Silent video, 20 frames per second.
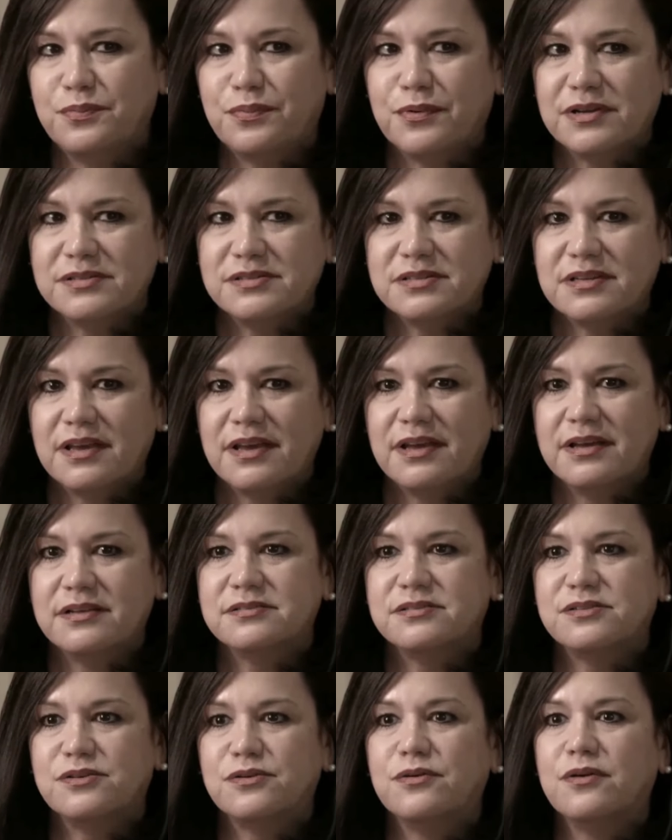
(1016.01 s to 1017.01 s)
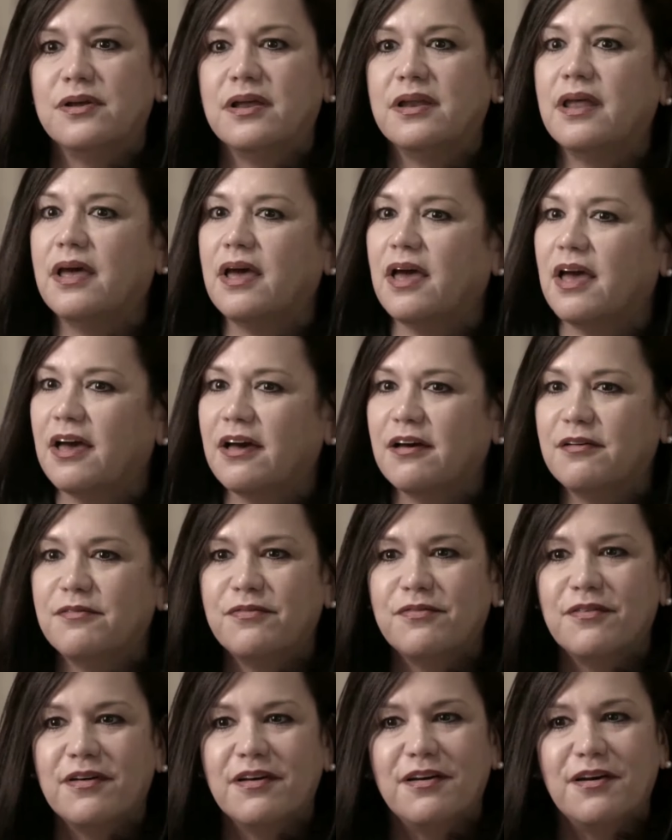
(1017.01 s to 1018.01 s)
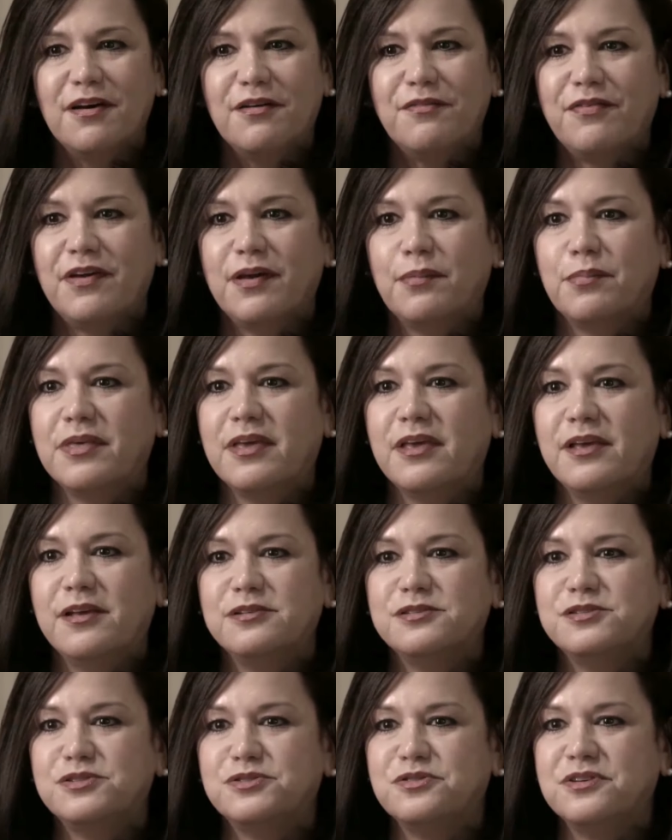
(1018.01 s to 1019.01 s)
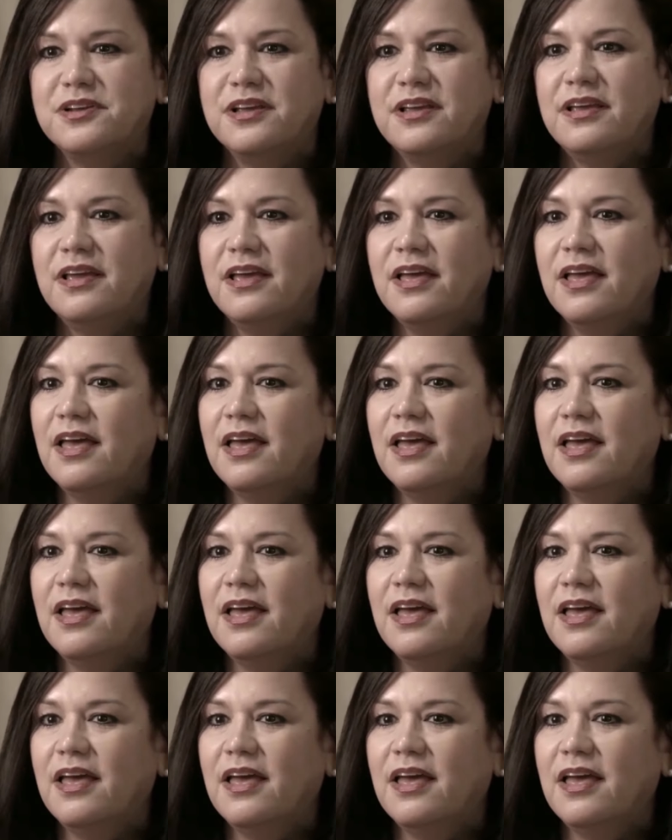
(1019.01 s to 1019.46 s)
breast cancer and have a family history,